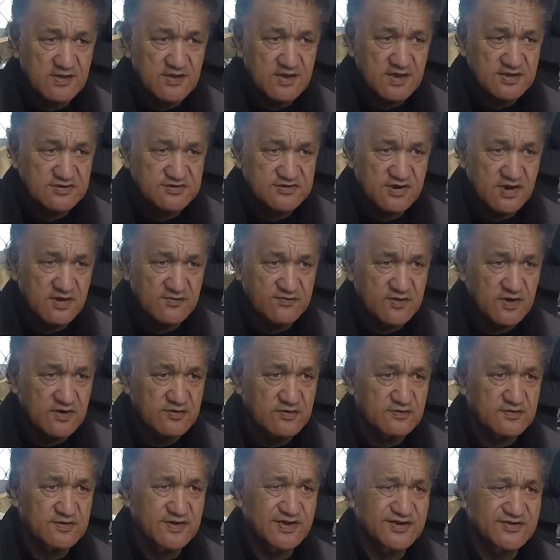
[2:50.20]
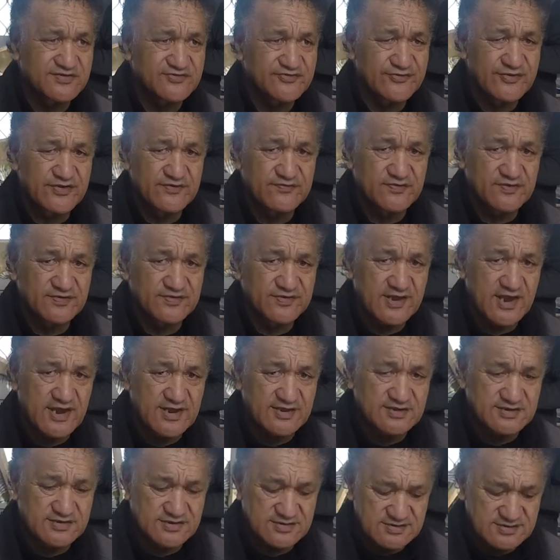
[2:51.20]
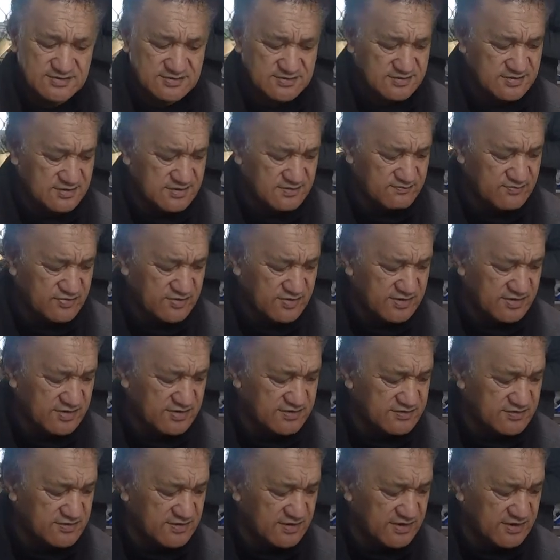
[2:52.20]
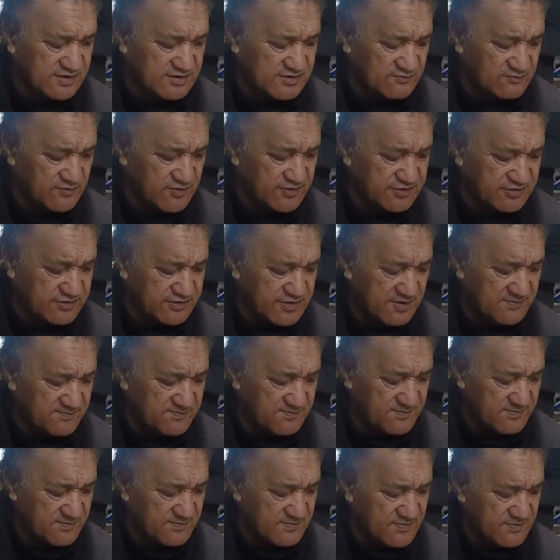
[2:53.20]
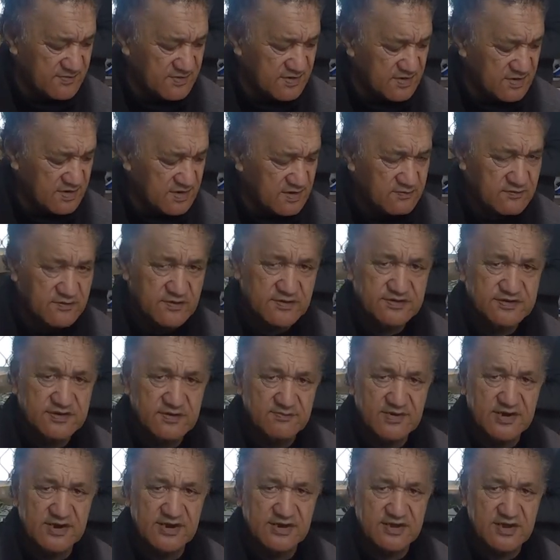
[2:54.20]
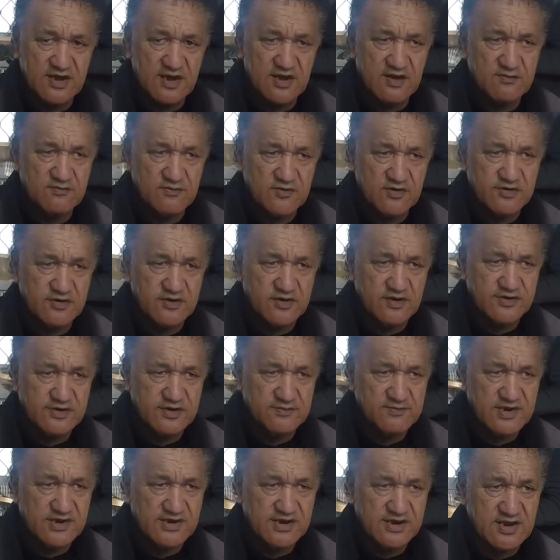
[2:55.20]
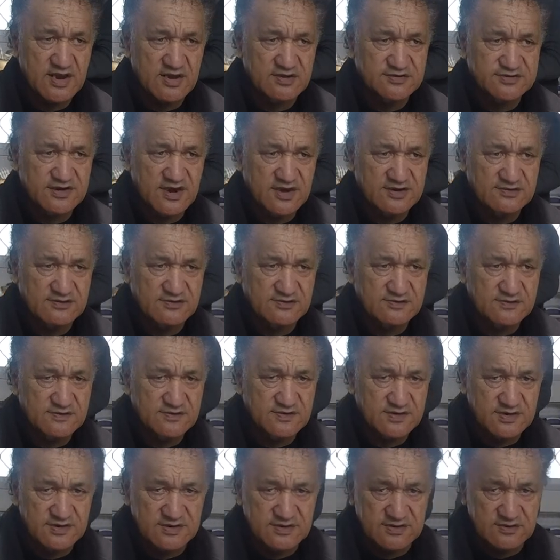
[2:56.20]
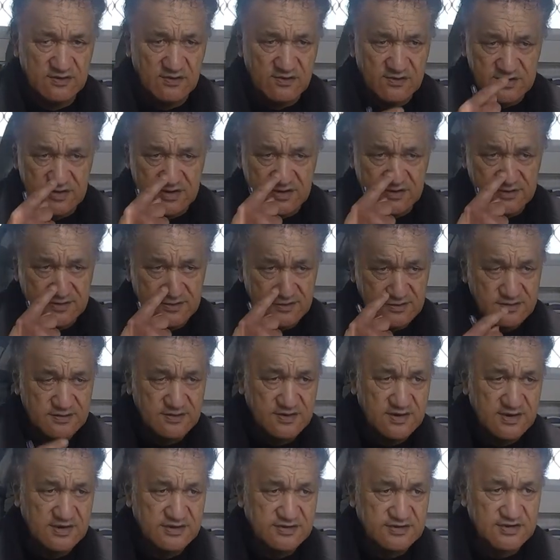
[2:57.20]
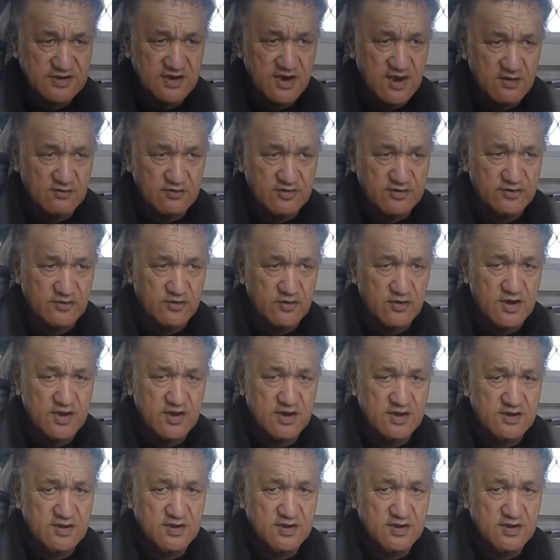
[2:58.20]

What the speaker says: And so I've got all the history for that and putting it together with them, with the Manukau, Moriori Manukau title in Auckland at Awaroa,